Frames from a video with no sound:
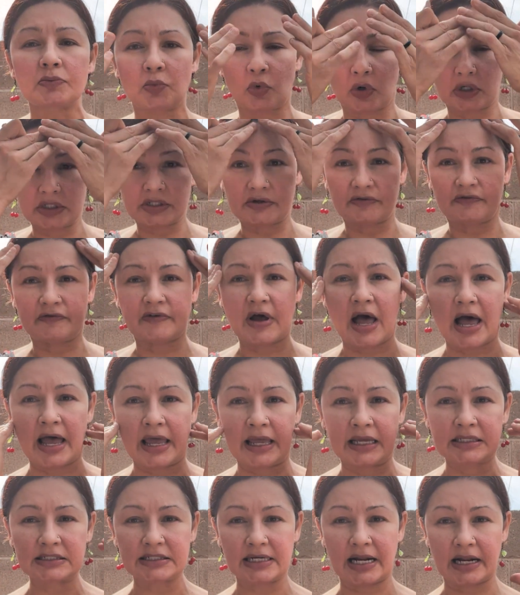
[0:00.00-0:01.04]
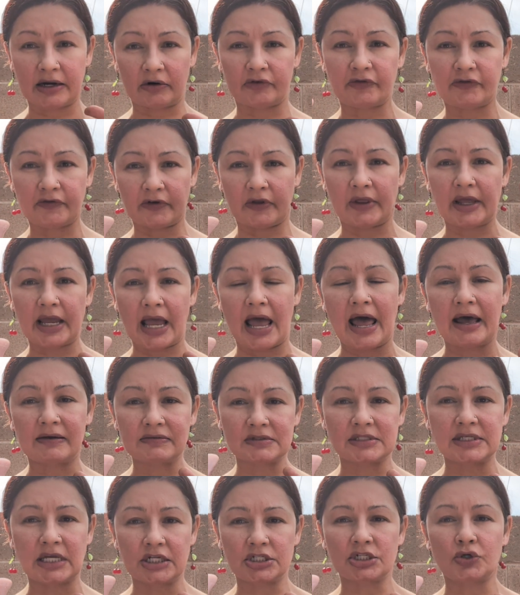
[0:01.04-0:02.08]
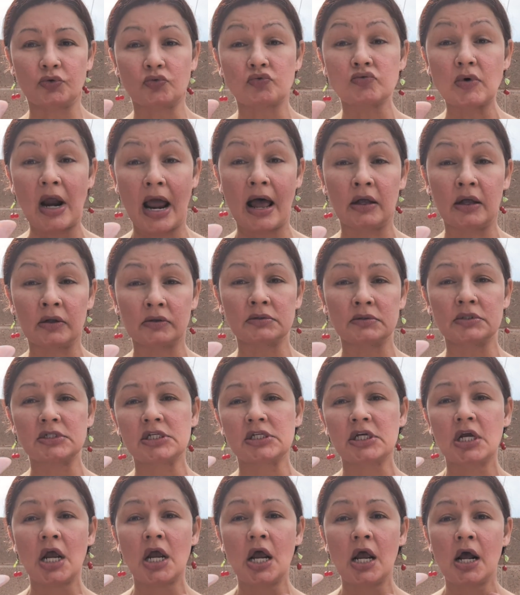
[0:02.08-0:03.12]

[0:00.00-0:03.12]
more defined and I don't feel like I have such a round,